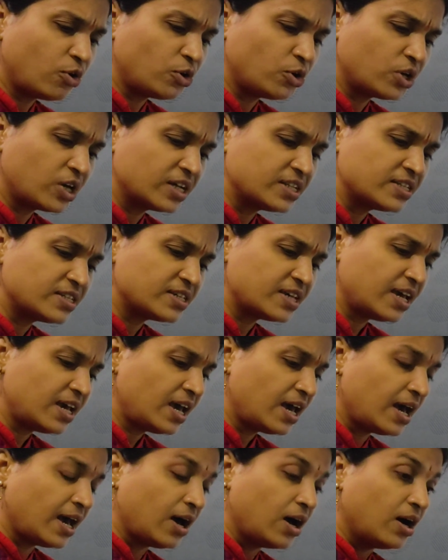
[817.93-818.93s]
you can say
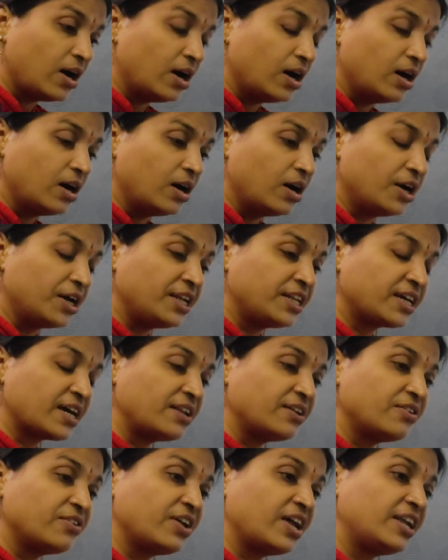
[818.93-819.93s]
it
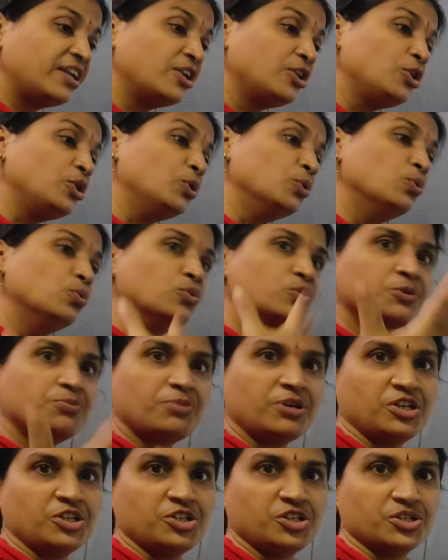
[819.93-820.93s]
can create a new
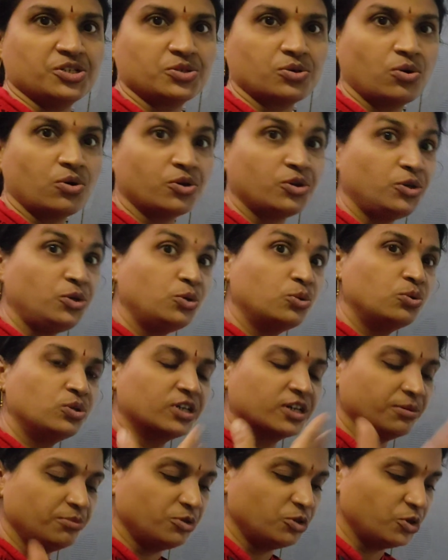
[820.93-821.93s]
species or new
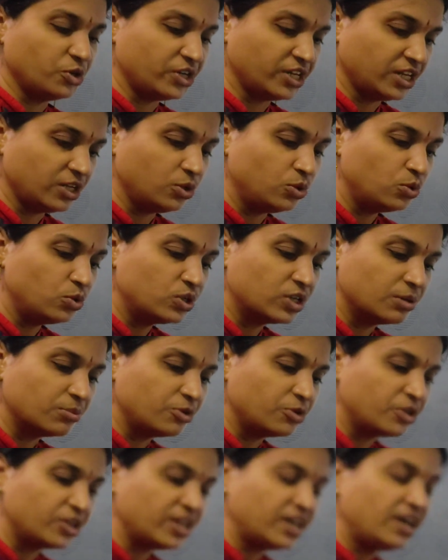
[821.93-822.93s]
community
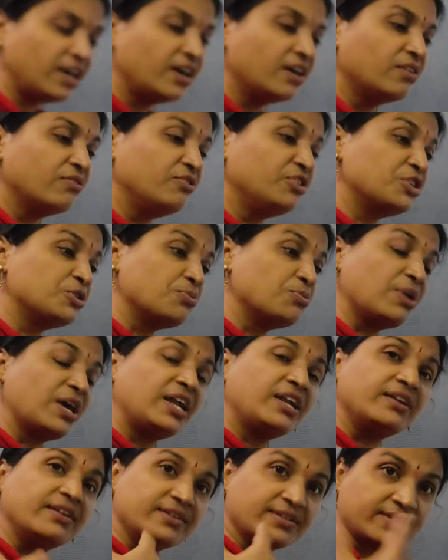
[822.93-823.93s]
which
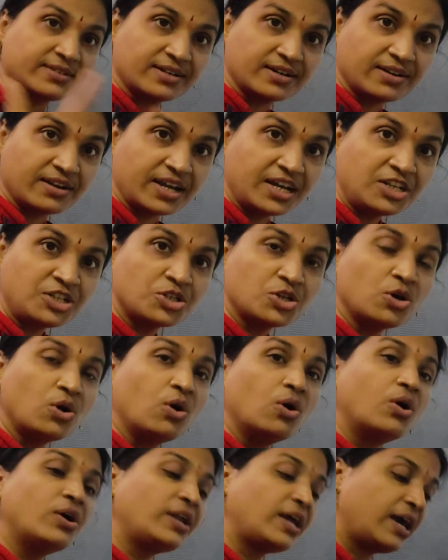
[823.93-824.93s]
may discourage
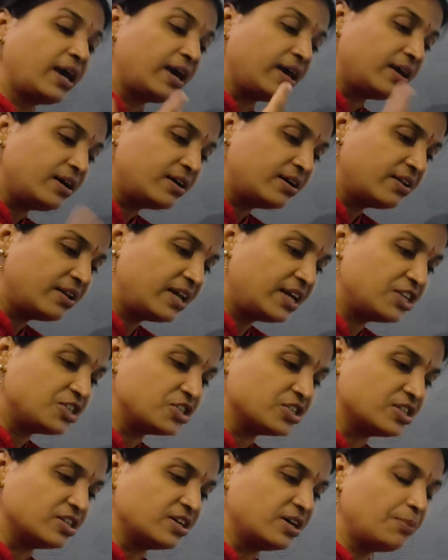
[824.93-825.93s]
or
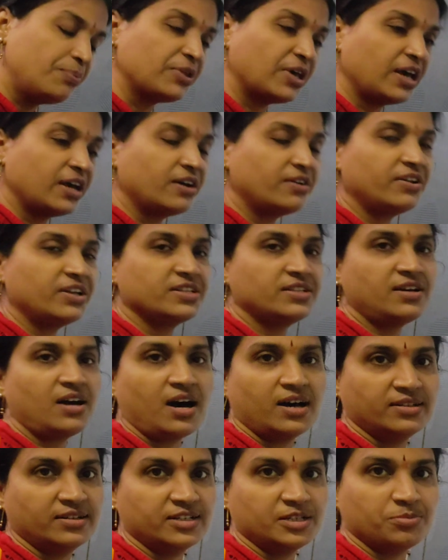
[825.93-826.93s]
encourage the
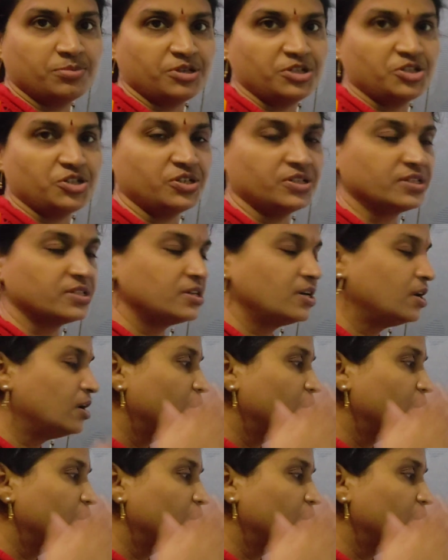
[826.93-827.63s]
other species.